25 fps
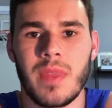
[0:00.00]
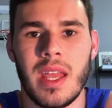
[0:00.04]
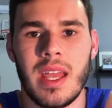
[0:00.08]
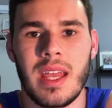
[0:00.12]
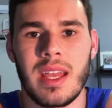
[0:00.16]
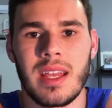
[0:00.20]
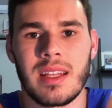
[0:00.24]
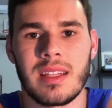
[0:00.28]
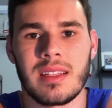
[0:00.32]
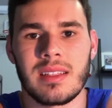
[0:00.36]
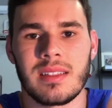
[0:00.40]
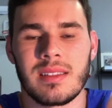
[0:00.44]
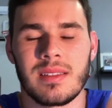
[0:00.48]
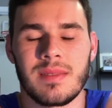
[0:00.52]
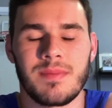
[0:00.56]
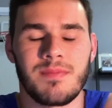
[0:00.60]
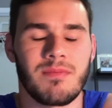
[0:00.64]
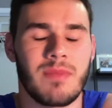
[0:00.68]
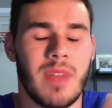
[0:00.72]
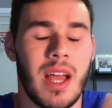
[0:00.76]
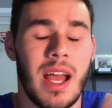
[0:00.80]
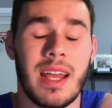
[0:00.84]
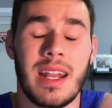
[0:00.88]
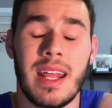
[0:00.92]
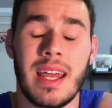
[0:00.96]
and
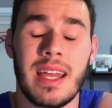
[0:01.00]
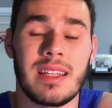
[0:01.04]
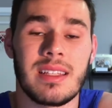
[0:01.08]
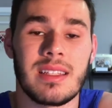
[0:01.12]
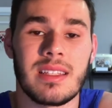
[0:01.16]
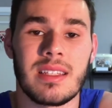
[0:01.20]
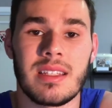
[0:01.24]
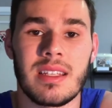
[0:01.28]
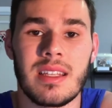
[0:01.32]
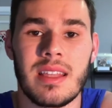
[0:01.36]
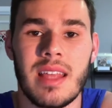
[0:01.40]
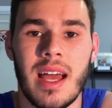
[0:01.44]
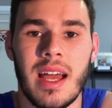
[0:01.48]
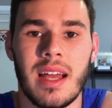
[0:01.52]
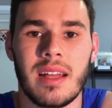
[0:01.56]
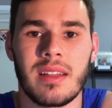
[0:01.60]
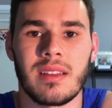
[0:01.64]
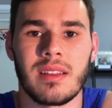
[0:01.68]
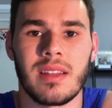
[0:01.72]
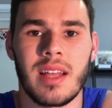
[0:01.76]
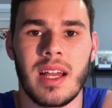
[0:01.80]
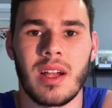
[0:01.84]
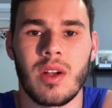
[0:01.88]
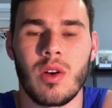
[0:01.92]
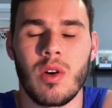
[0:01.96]
I'd hate to see
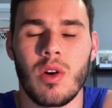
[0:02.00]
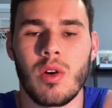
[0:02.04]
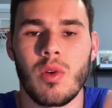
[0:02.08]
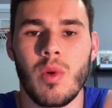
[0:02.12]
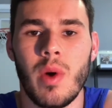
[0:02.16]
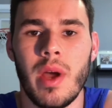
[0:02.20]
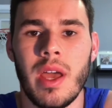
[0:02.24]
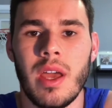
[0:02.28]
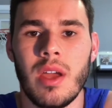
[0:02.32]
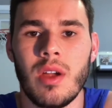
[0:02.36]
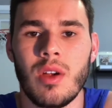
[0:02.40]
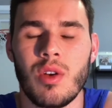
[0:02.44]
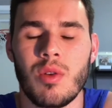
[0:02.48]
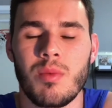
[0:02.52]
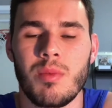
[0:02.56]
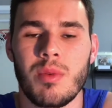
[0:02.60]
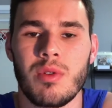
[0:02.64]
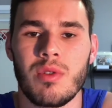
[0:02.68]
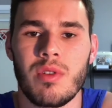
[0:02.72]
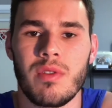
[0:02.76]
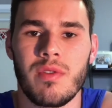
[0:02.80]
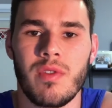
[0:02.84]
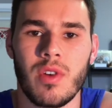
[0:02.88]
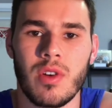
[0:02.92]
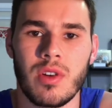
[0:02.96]
that go away or be
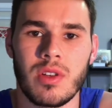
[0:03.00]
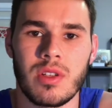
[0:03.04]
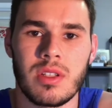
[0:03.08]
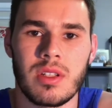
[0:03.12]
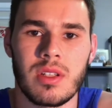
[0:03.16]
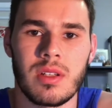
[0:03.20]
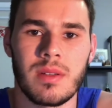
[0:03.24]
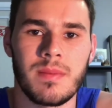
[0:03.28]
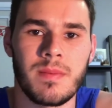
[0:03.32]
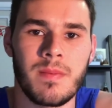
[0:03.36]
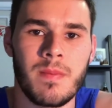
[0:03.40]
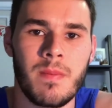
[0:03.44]
reversed.